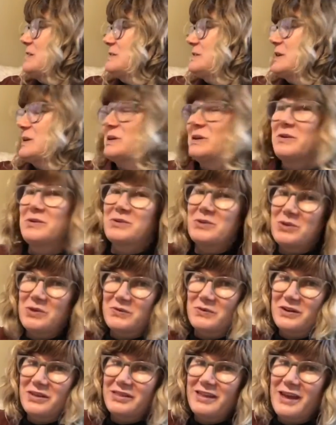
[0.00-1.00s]
it is that goes
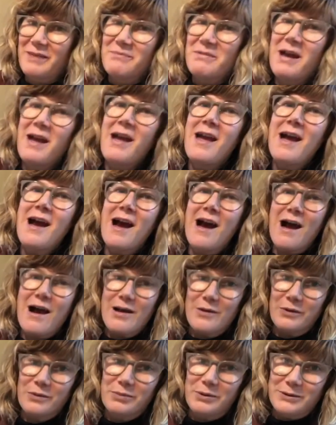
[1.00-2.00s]
over them,
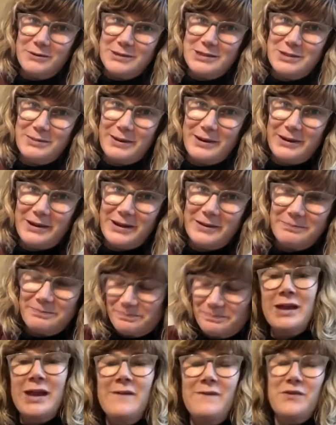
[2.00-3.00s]
I will post about it.
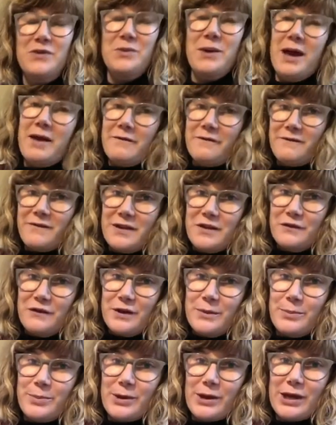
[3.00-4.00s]
If you have
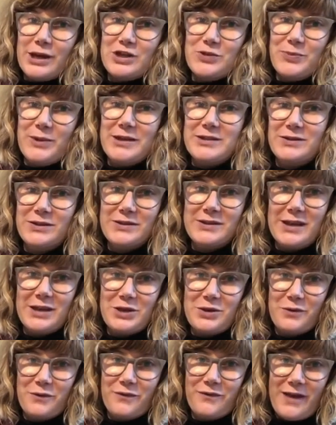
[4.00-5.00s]
favorite bookish puzzles that
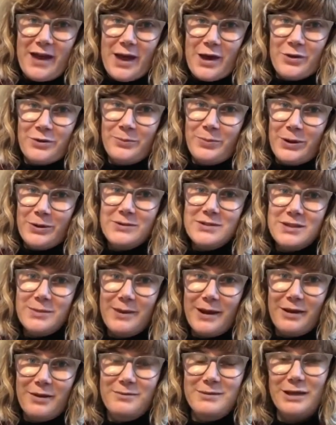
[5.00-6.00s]
you found, post
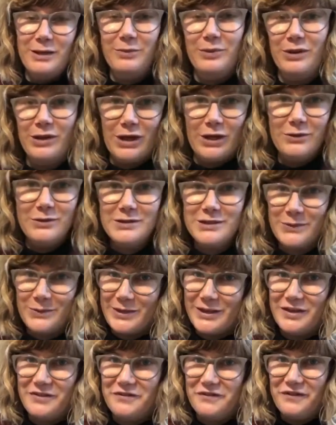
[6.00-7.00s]
about them down below so we
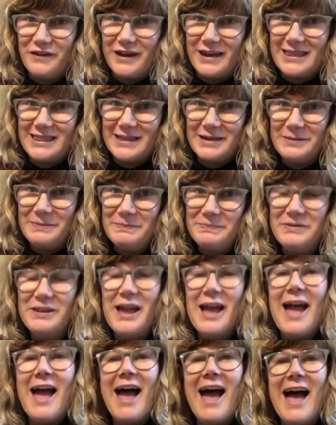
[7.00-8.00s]
can find them.
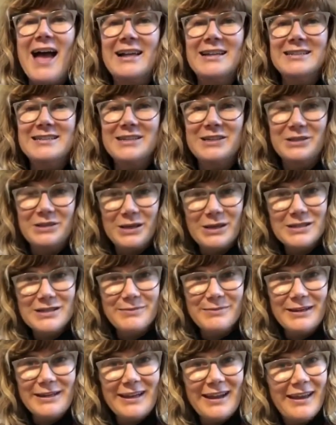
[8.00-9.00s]
Until next
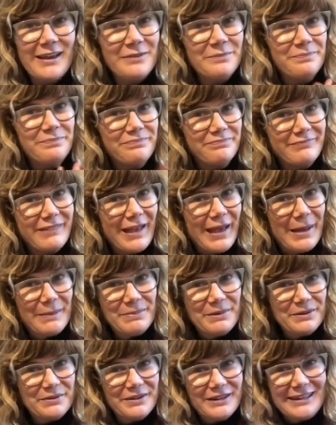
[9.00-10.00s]
Monday,
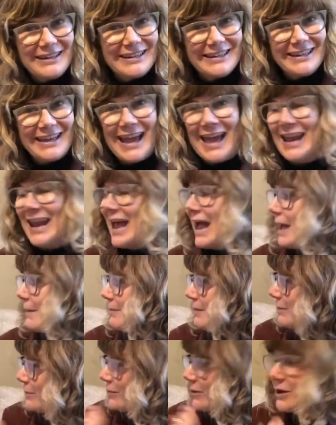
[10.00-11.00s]
happy reading and
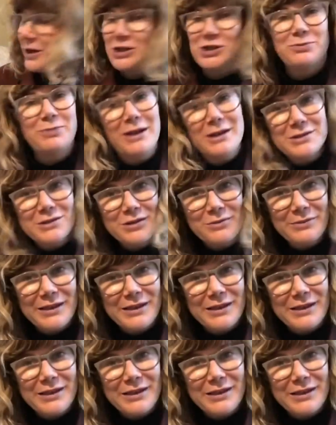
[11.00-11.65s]
happy bookish puzzle